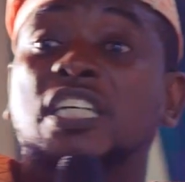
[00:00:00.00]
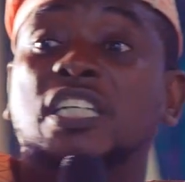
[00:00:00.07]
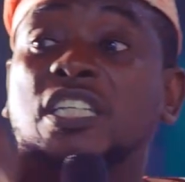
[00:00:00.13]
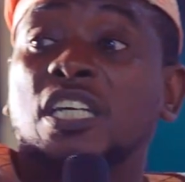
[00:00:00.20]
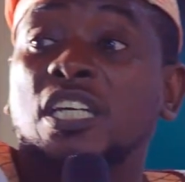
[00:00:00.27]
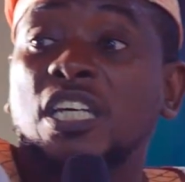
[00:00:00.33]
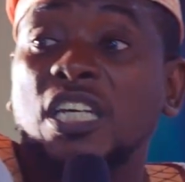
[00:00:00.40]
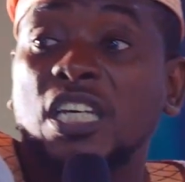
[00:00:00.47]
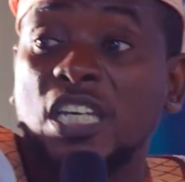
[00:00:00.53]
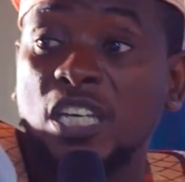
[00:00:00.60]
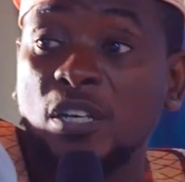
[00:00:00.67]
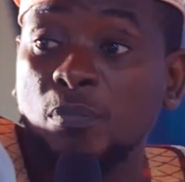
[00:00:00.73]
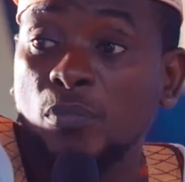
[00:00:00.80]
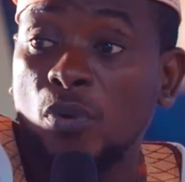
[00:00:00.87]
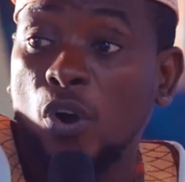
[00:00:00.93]
in
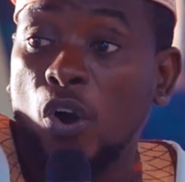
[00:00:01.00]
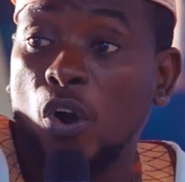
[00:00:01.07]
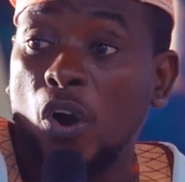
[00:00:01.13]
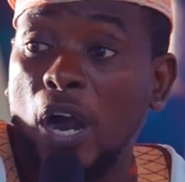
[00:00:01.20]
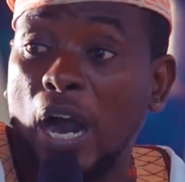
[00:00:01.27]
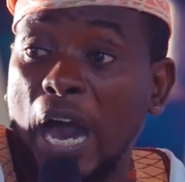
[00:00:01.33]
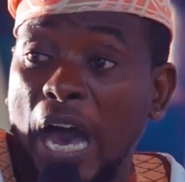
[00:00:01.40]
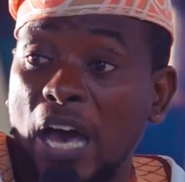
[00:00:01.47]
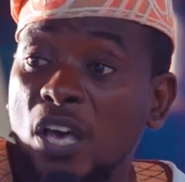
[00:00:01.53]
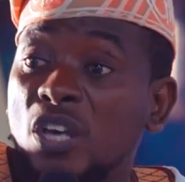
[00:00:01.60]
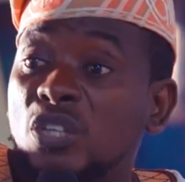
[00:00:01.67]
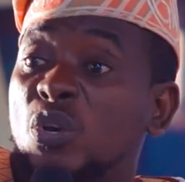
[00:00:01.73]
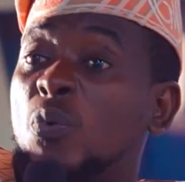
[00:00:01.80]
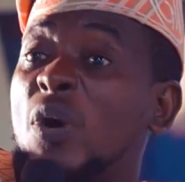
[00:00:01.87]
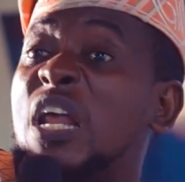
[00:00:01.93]
him or her.
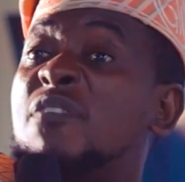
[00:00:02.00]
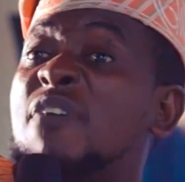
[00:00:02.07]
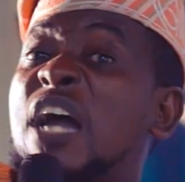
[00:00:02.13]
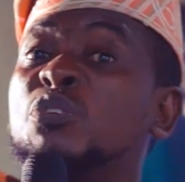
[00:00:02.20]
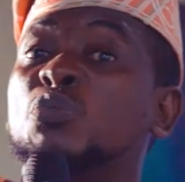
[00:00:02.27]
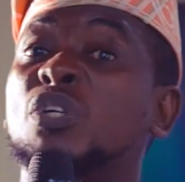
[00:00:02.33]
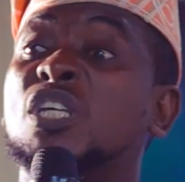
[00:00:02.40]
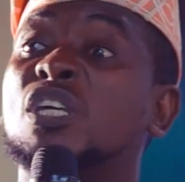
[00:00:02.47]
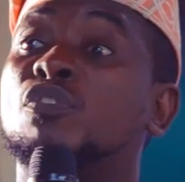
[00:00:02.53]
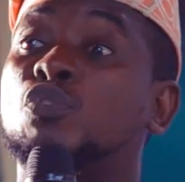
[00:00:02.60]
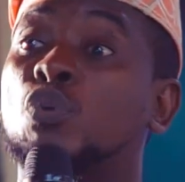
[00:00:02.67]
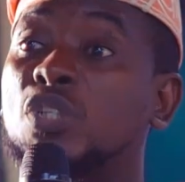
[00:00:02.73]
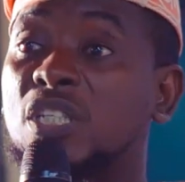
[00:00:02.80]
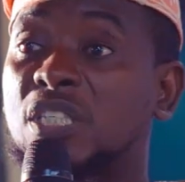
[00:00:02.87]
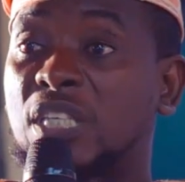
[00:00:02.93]
So whatever you give
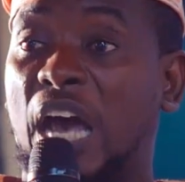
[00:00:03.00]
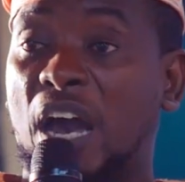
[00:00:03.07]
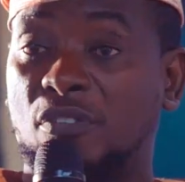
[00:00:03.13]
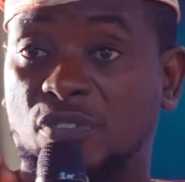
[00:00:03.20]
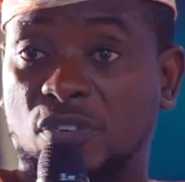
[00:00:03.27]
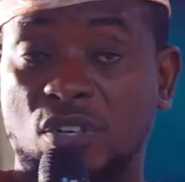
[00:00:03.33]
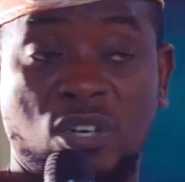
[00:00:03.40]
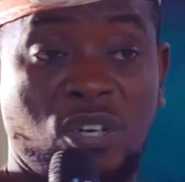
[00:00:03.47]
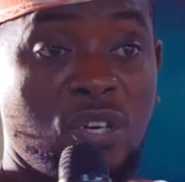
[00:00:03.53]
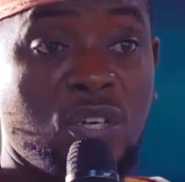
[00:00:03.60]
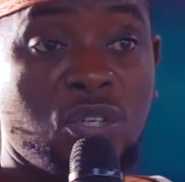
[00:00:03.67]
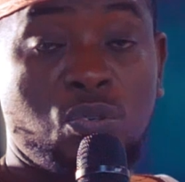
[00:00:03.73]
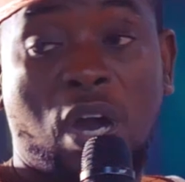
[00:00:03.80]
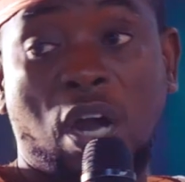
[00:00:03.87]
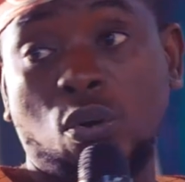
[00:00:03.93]
to the staff,
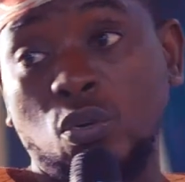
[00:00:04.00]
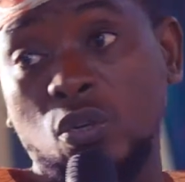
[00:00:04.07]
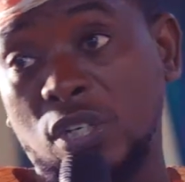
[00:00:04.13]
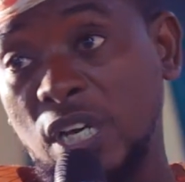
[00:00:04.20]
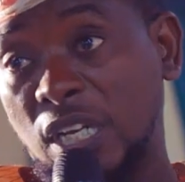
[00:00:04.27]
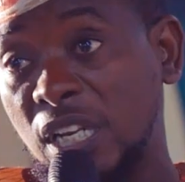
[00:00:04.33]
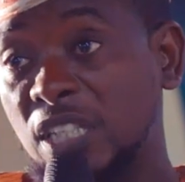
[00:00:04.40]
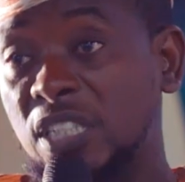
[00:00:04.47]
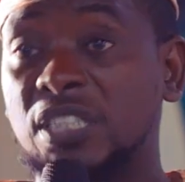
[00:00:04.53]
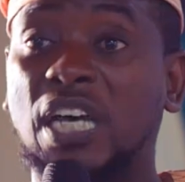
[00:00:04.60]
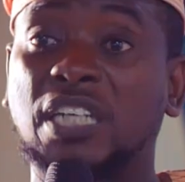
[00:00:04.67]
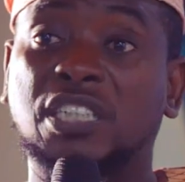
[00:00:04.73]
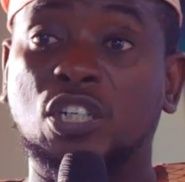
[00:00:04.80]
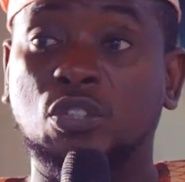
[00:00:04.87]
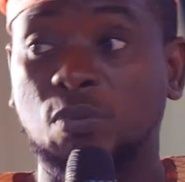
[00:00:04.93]
you are going to get. Ladies
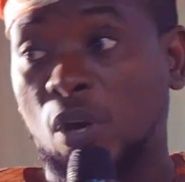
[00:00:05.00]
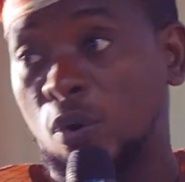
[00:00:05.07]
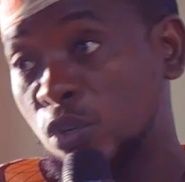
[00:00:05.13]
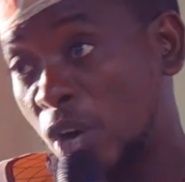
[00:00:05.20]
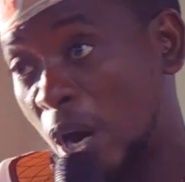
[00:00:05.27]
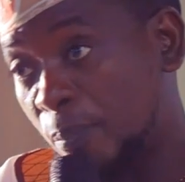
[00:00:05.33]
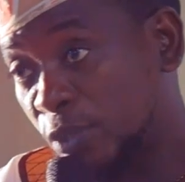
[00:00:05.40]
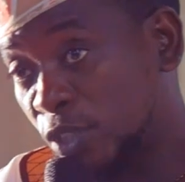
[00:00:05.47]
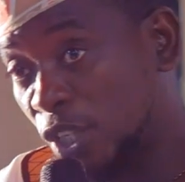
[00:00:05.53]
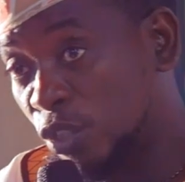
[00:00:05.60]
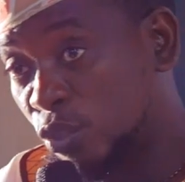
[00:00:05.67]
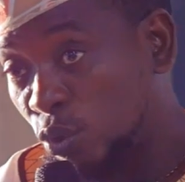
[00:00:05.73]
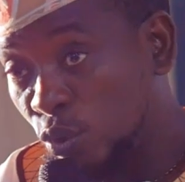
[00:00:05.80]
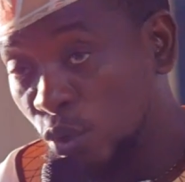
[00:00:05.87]
and gentlemen, I want to appreciate